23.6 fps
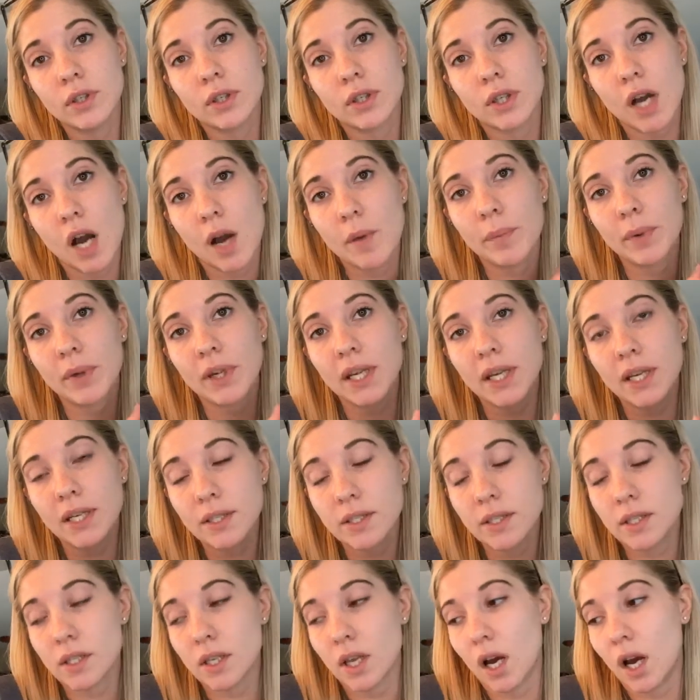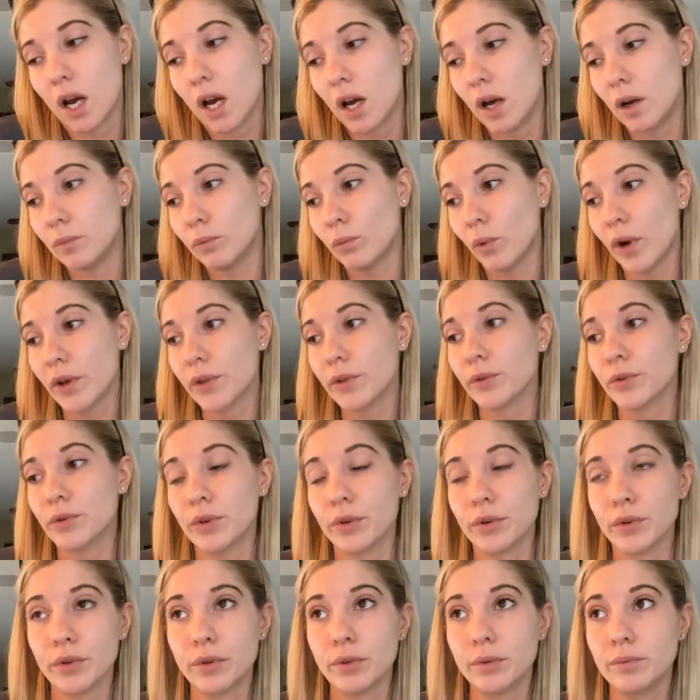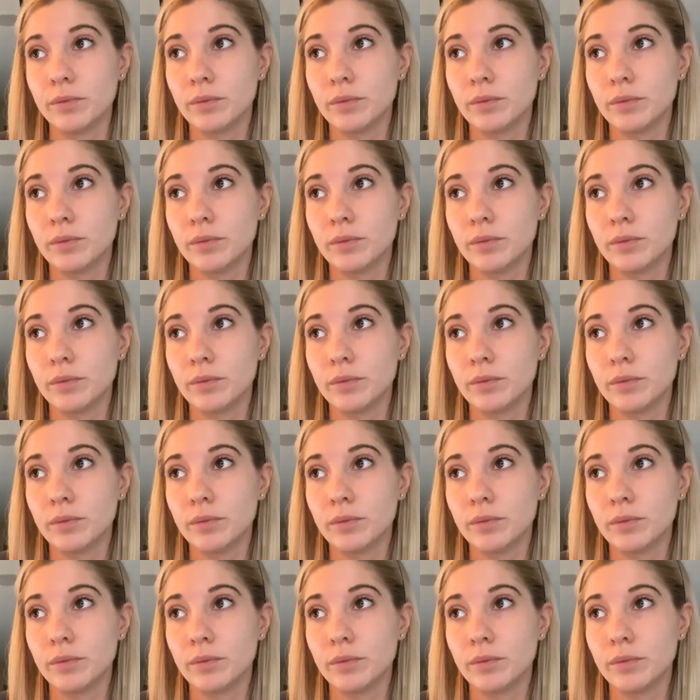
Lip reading: companies, whether they're,